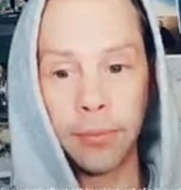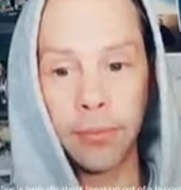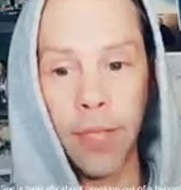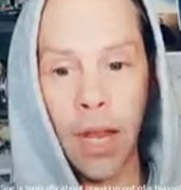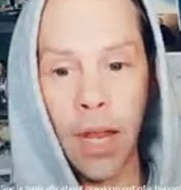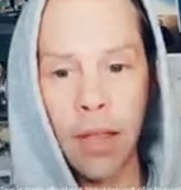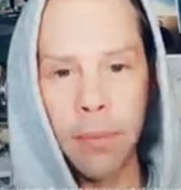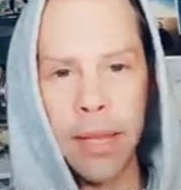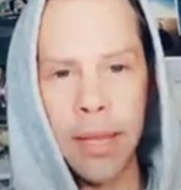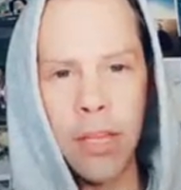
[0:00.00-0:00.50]
I
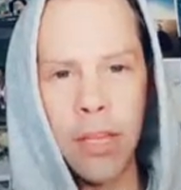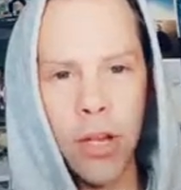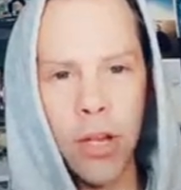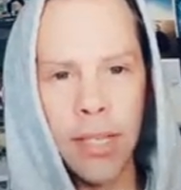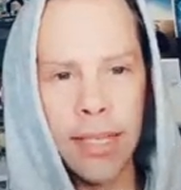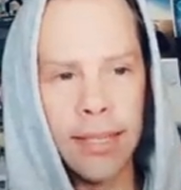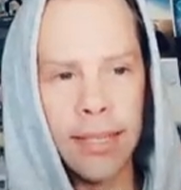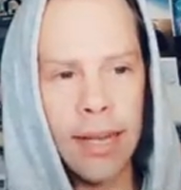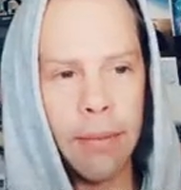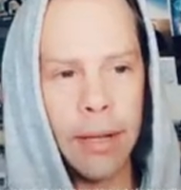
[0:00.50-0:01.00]
was making jokes
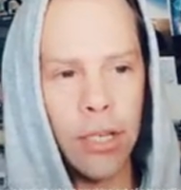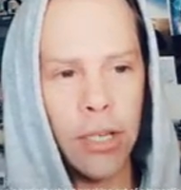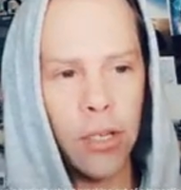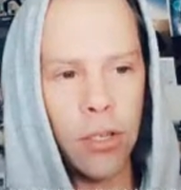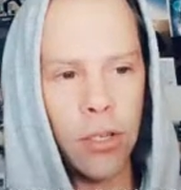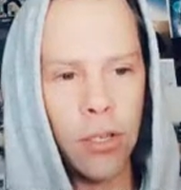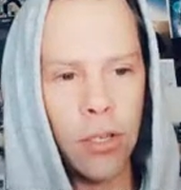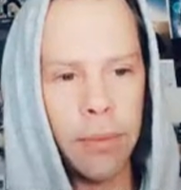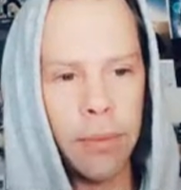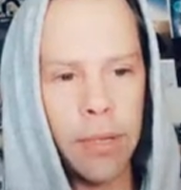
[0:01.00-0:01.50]
yesterday about
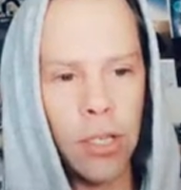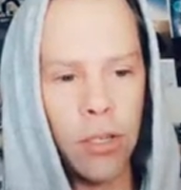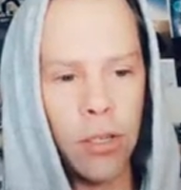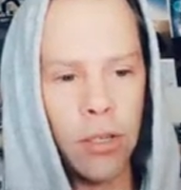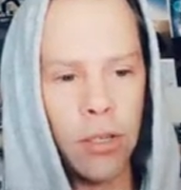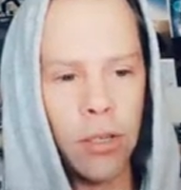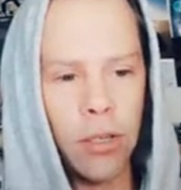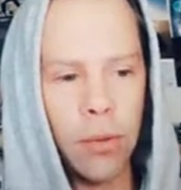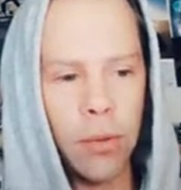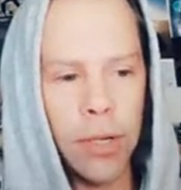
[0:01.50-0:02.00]
something
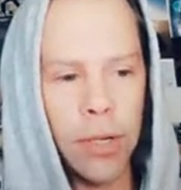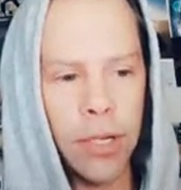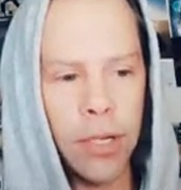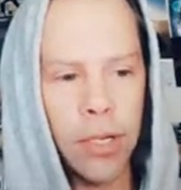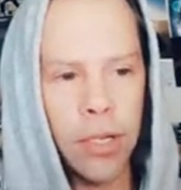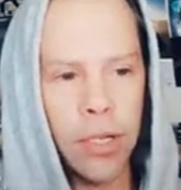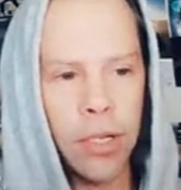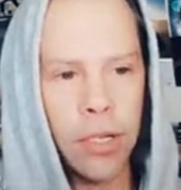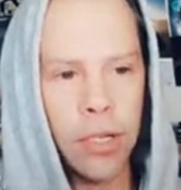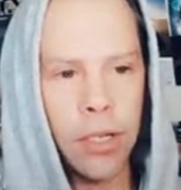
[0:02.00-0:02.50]

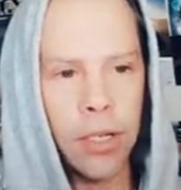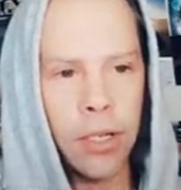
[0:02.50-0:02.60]
Jewish.